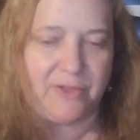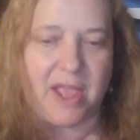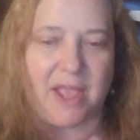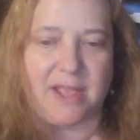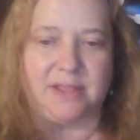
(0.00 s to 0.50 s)

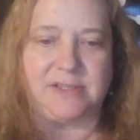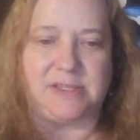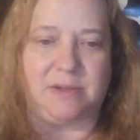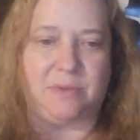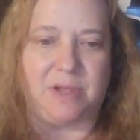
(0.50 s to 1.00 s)
Faye,
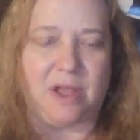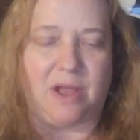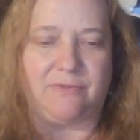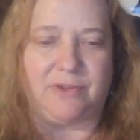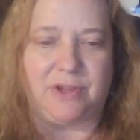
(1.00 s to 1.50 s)
let's see what we
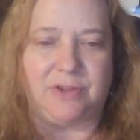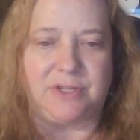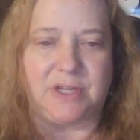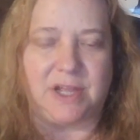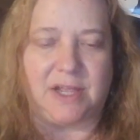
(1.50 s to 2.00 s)
got for you
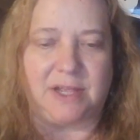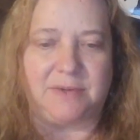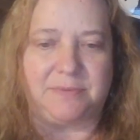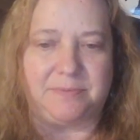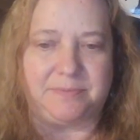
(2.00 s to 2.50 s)
tonight.